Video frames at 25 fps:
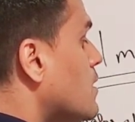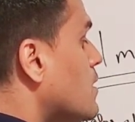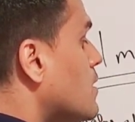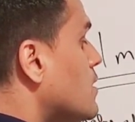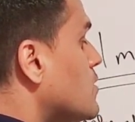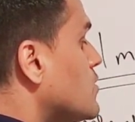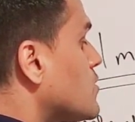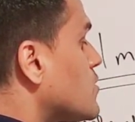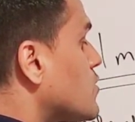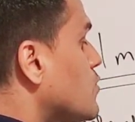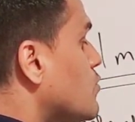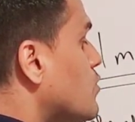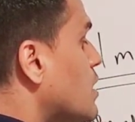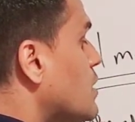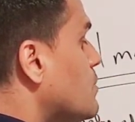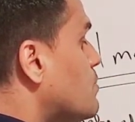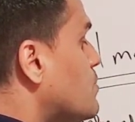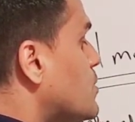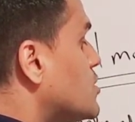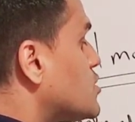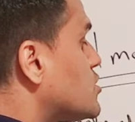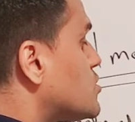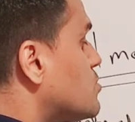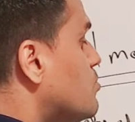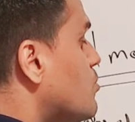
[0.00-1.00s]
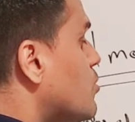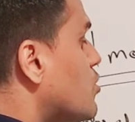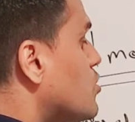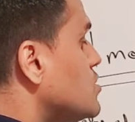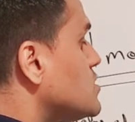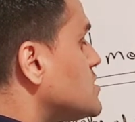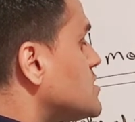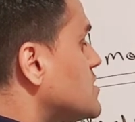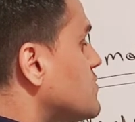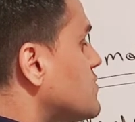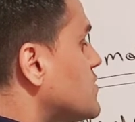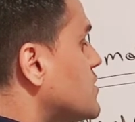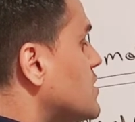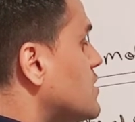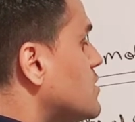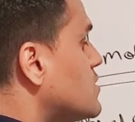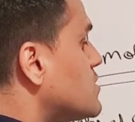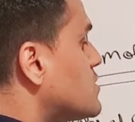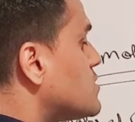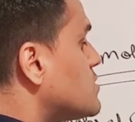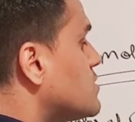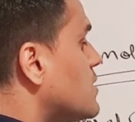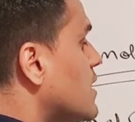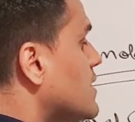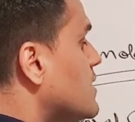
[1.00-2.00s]
So we'll put moles of
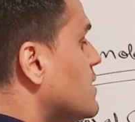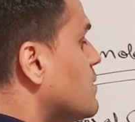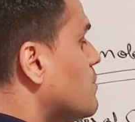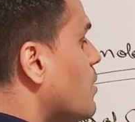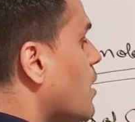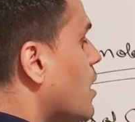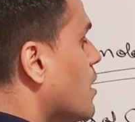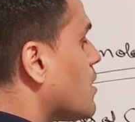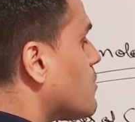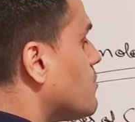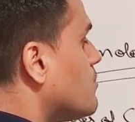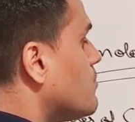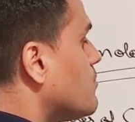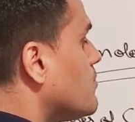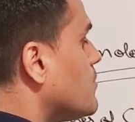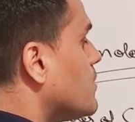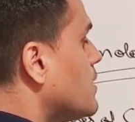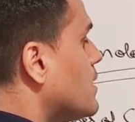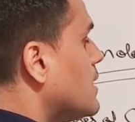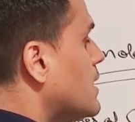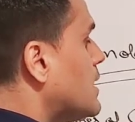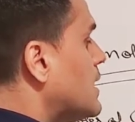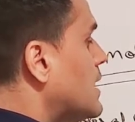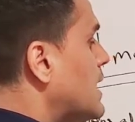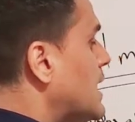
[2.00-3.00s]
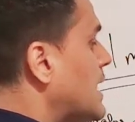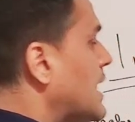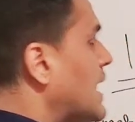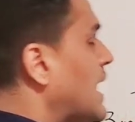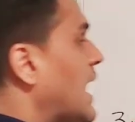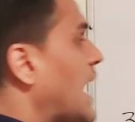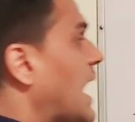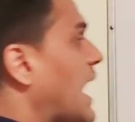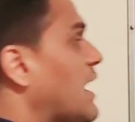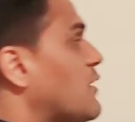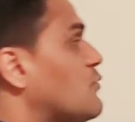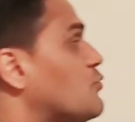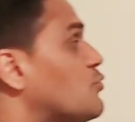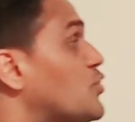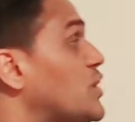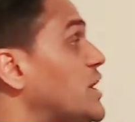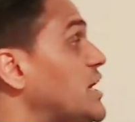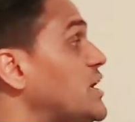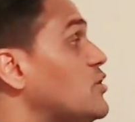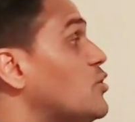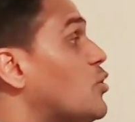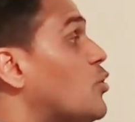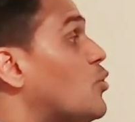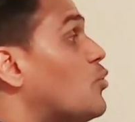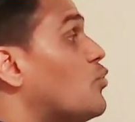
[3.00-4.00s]
CO2 at the bottom. And we
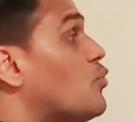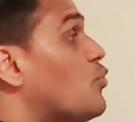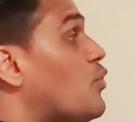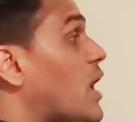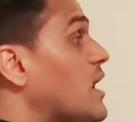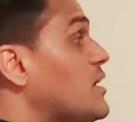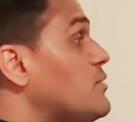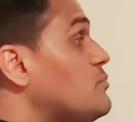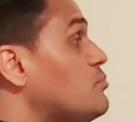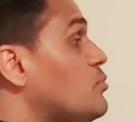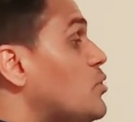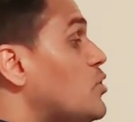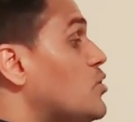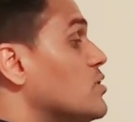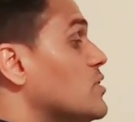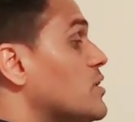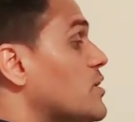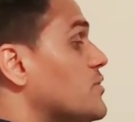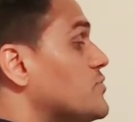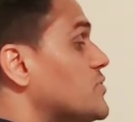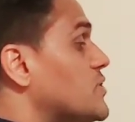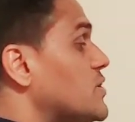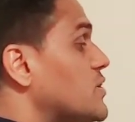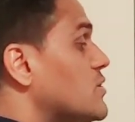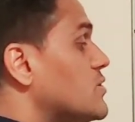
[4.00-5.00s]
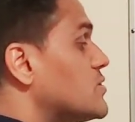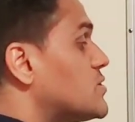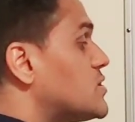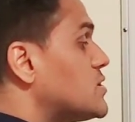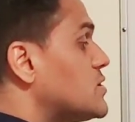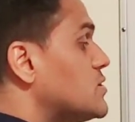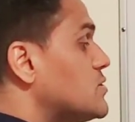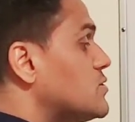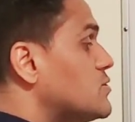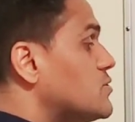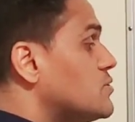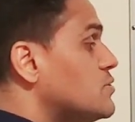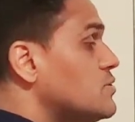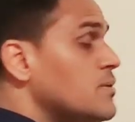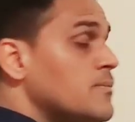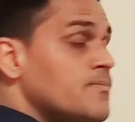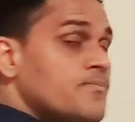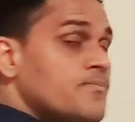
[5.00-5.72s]
know 1 mole of CO2